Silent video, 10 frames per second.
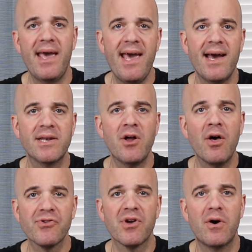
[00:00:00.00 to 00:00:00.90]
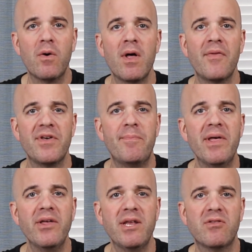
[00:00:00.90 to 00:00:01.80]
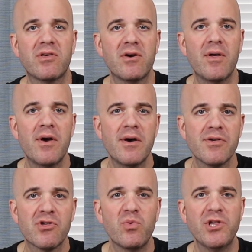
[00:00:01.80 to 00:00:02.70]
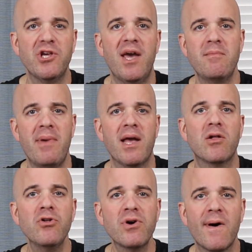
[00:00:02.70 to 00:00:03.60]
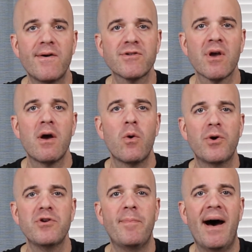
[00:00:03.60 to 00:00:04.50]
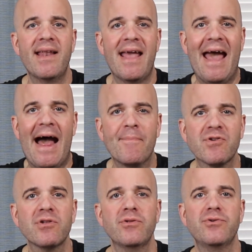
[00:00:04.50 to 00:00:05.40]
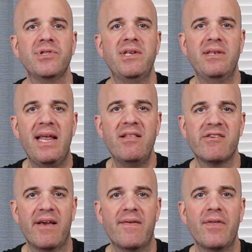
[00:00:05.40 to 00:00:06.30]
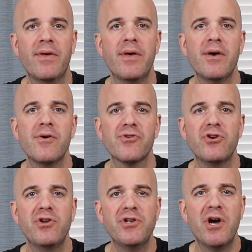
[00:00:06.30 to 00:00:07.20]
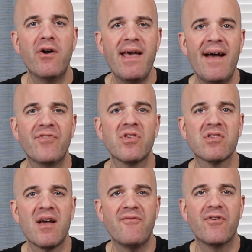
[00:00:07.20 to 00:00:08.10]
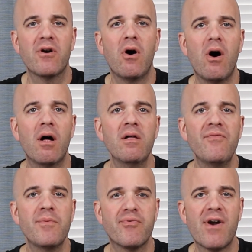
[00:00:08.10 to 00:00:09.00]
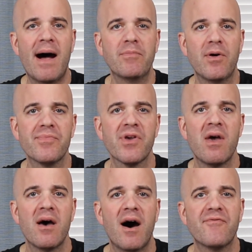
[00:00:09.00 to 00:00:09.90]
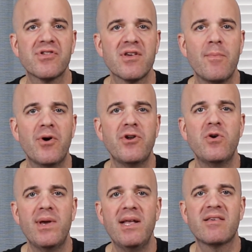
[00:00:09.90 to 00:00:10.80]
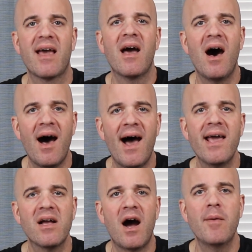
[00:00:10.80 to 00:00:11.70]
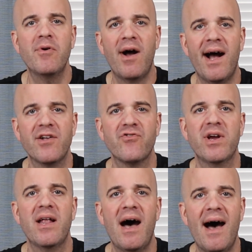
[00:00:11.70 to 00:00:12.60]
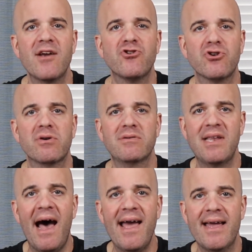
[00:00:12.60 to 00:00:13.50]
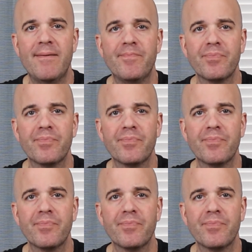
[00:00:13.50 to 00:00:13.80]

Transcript: and also the ability to switch and make glucose when your body absolutely needs it. So you don't have to suffer all of the problems of someone who eats a high carbohydrate, high sugar diet.